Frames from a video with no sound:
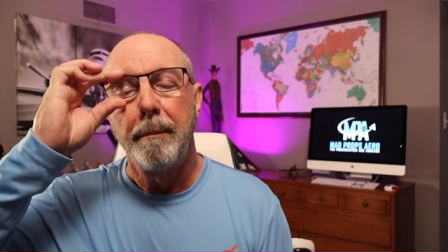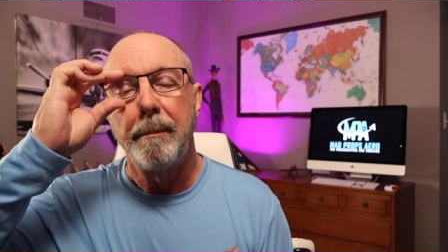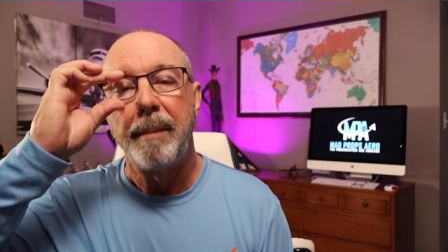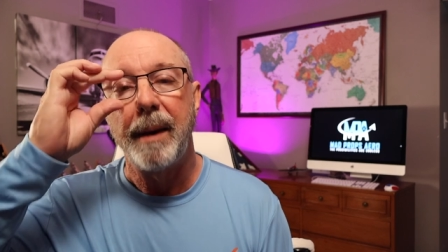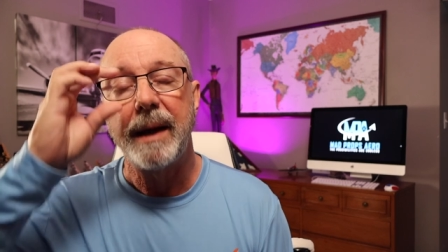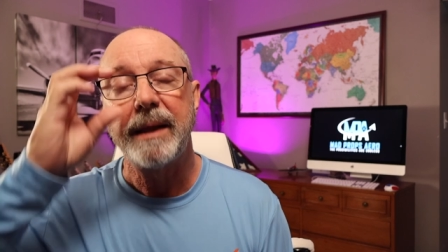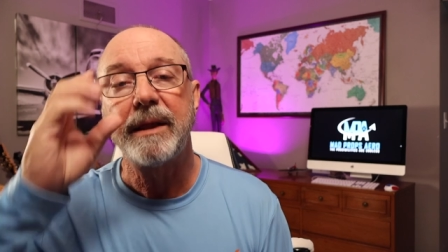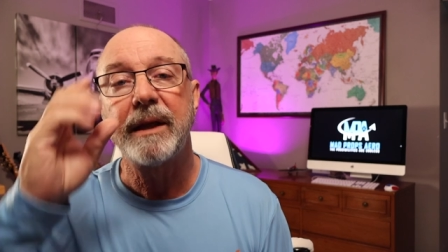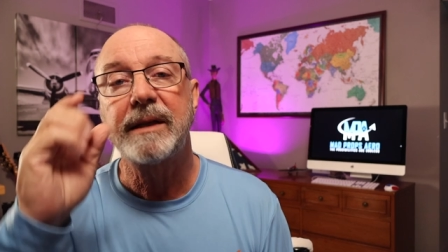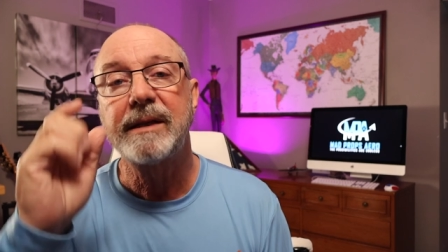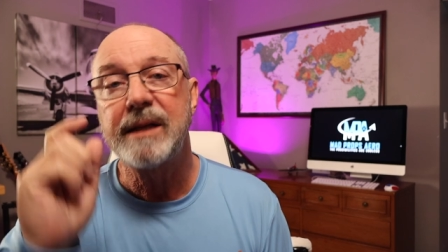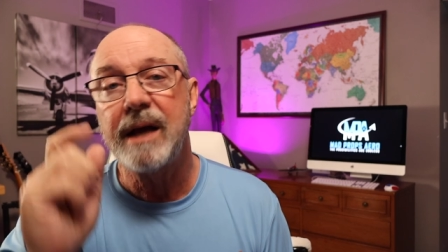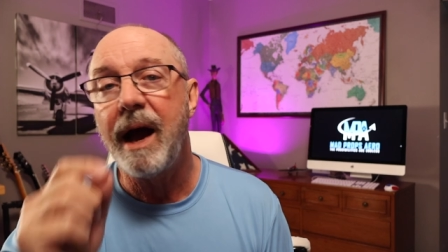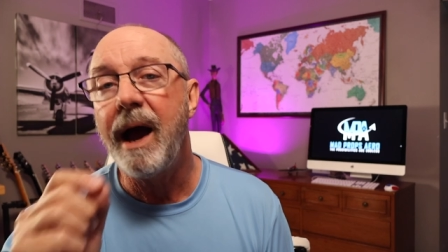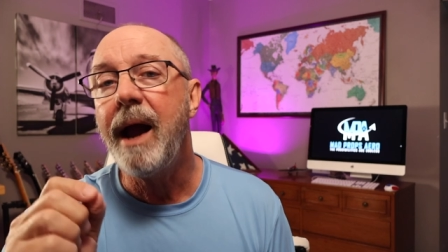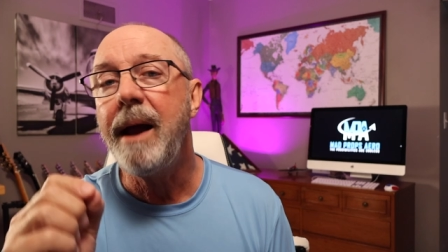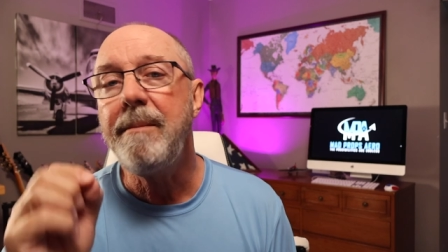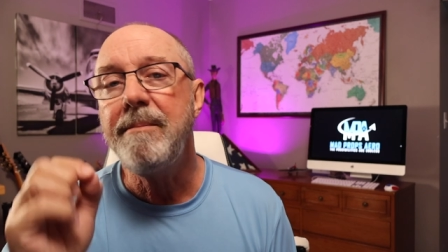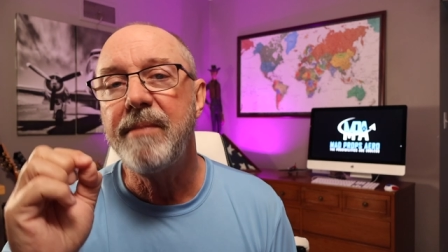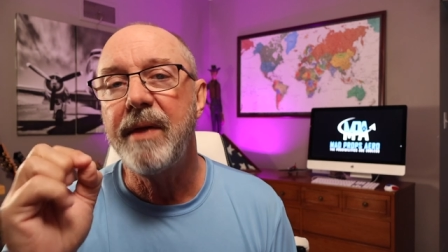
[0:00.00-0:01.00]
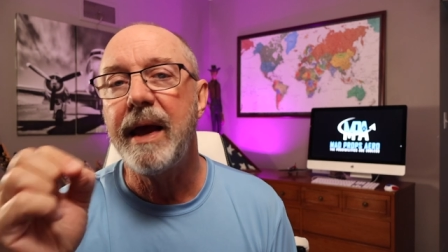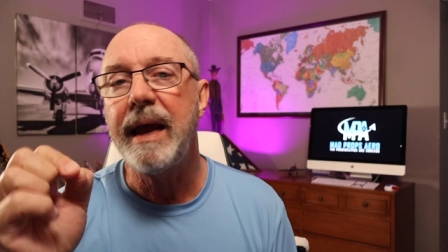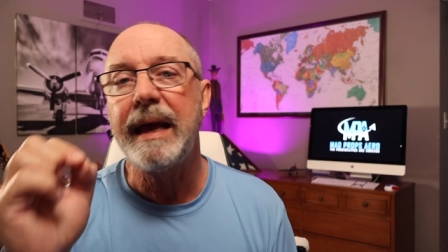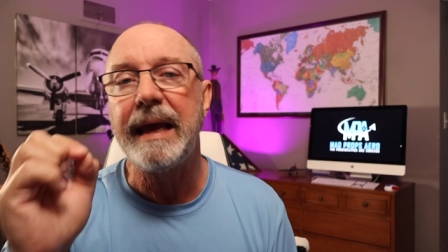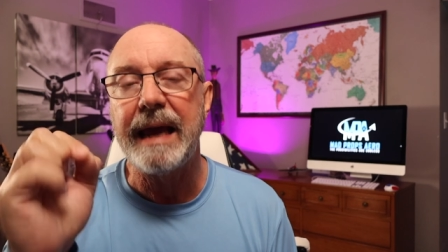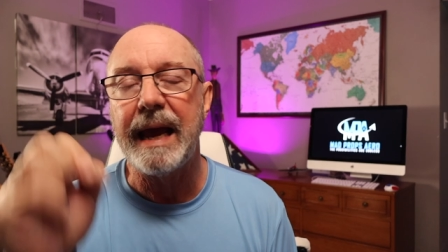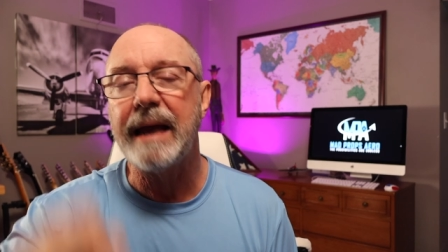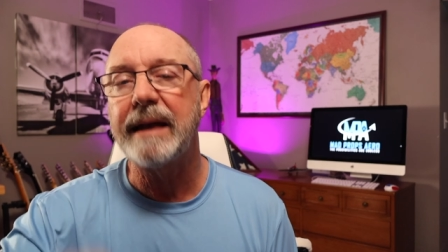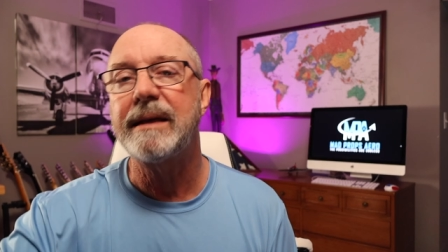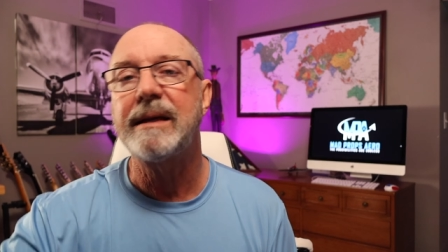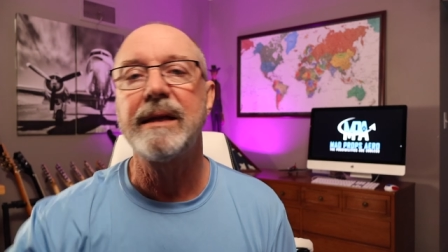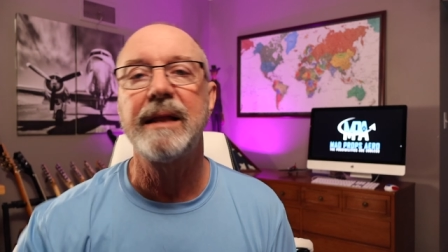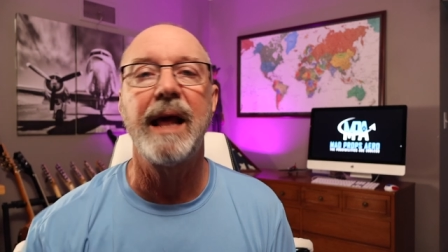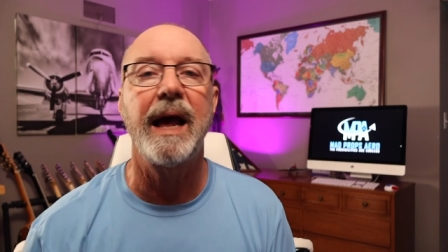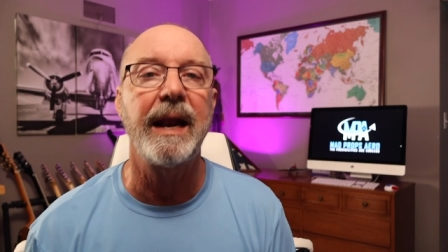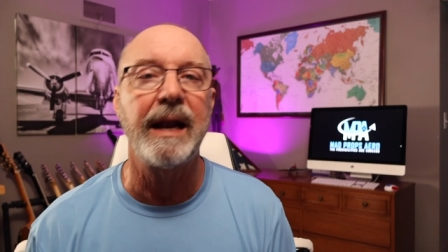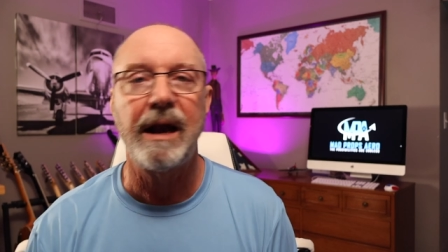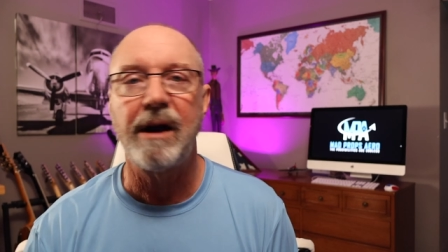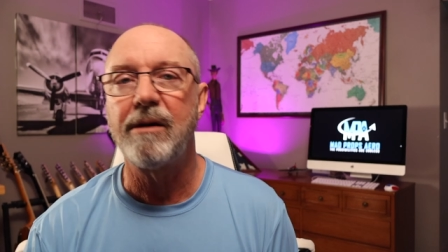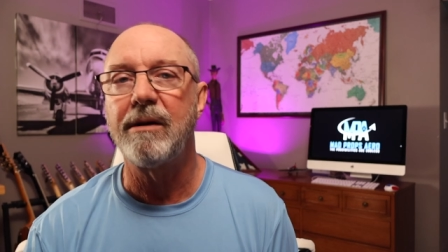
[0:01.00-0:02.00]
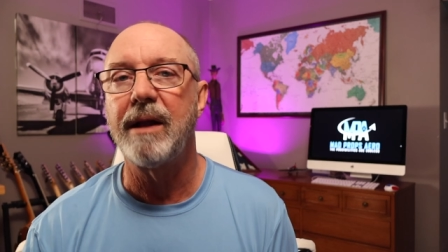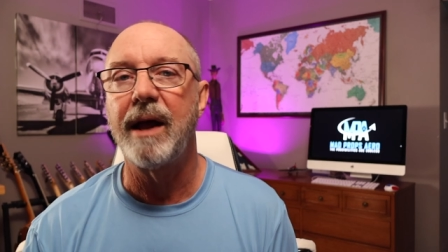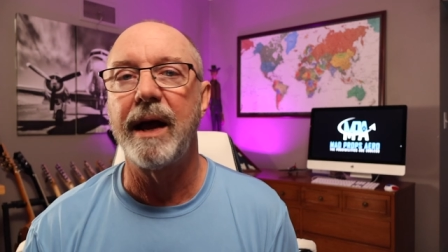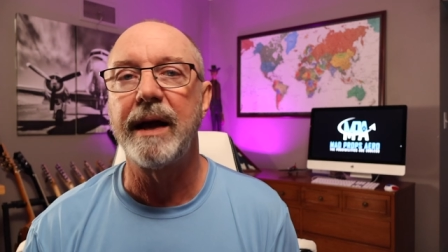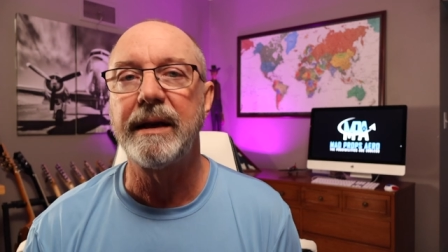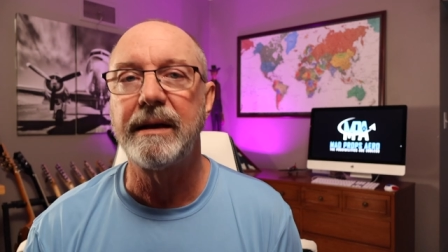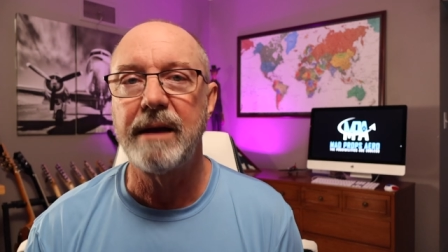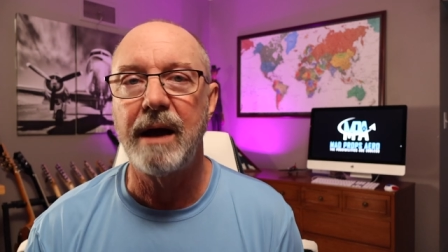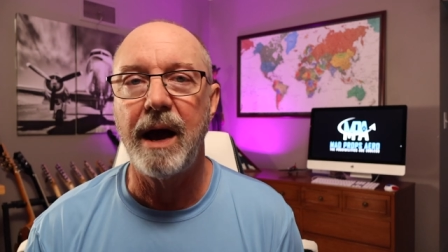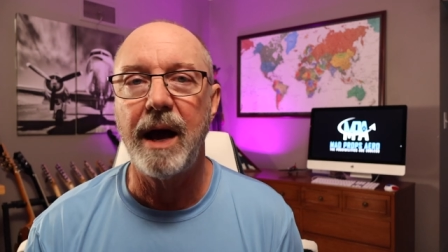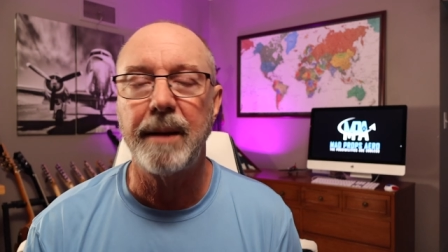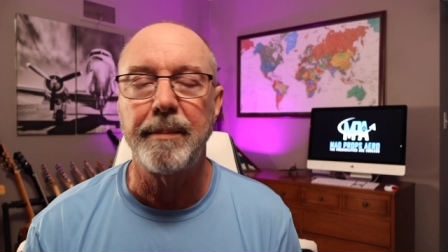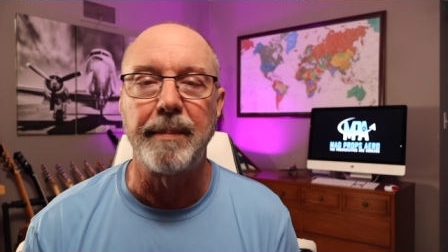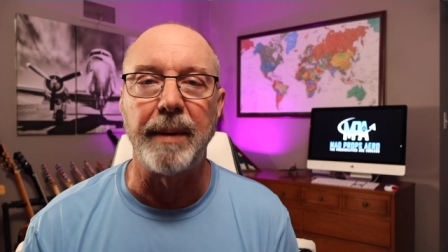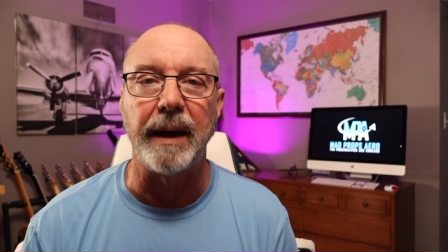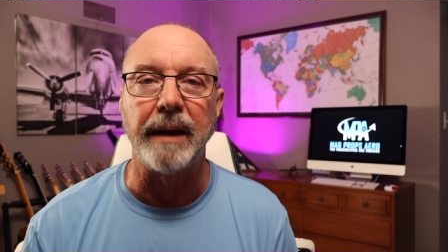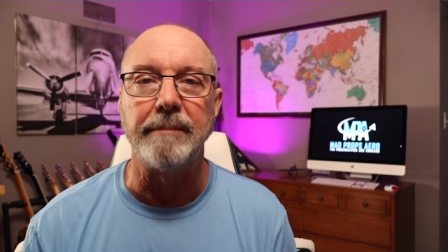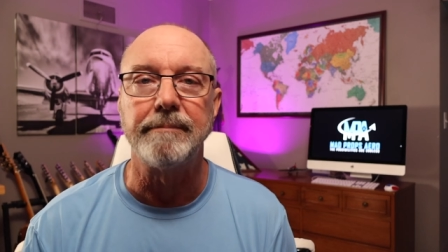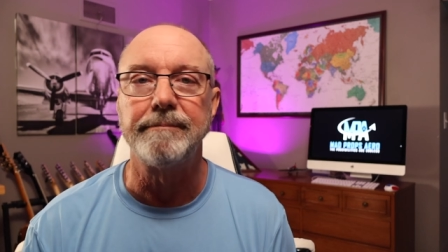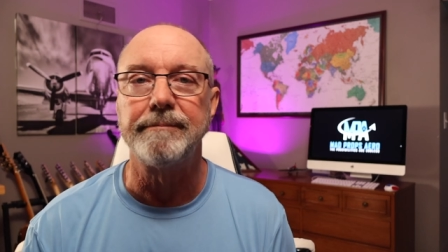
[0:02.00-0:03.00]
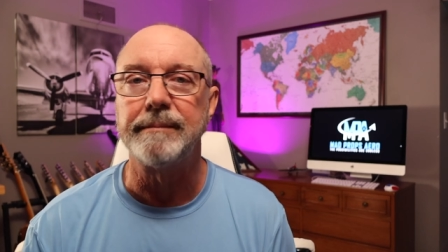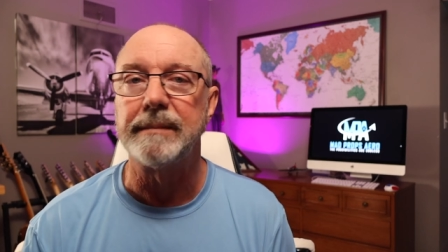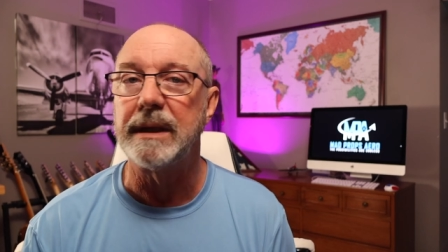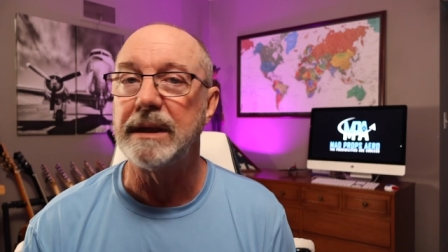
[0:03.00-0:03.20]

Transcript: By the time they get to that airline cockpit,